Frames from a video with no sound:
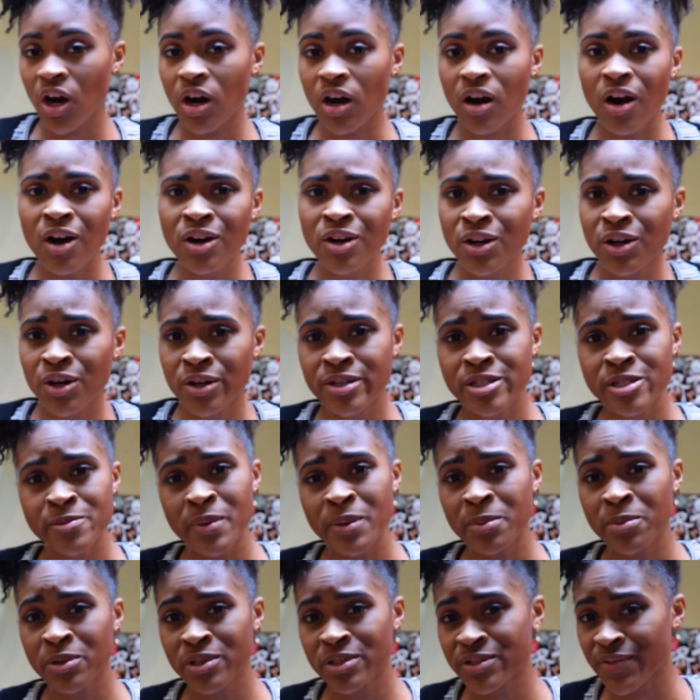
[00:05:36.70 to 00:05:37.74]
Art hurts
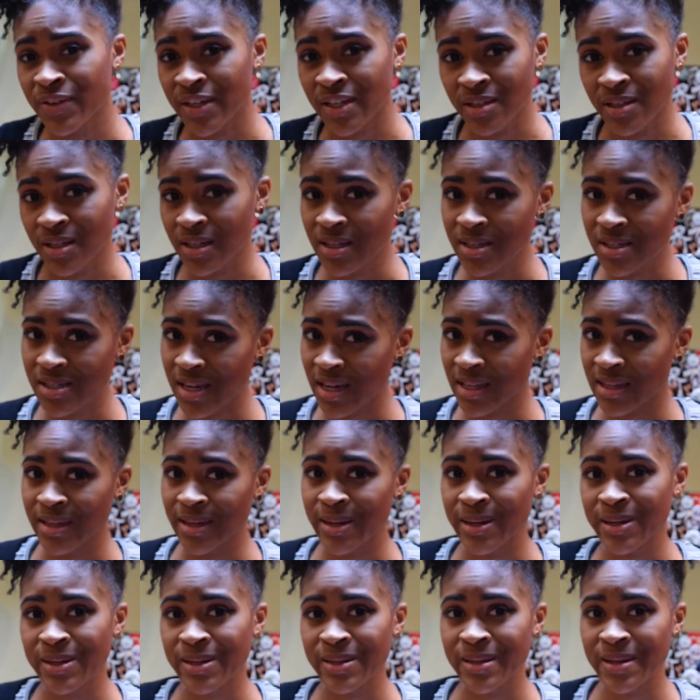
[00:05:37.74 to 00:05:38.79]
people's feelings at the
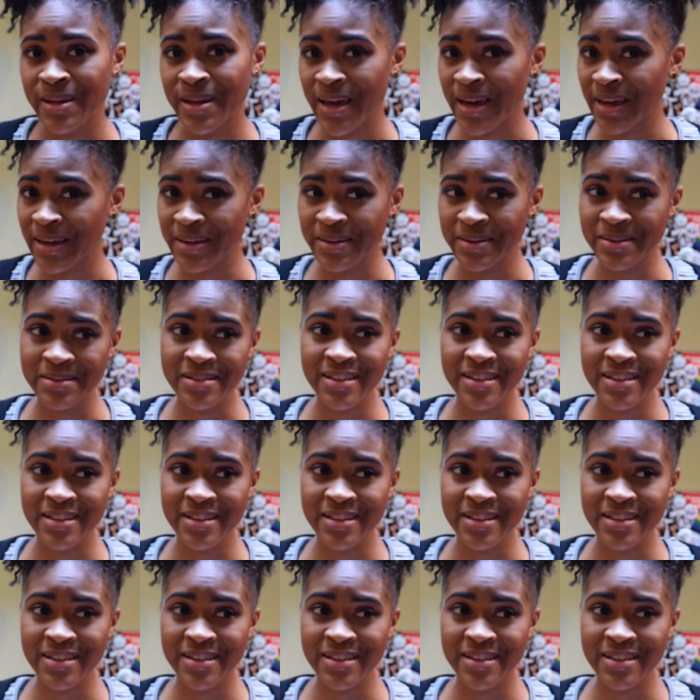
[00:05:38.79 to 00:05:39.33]
end of the day.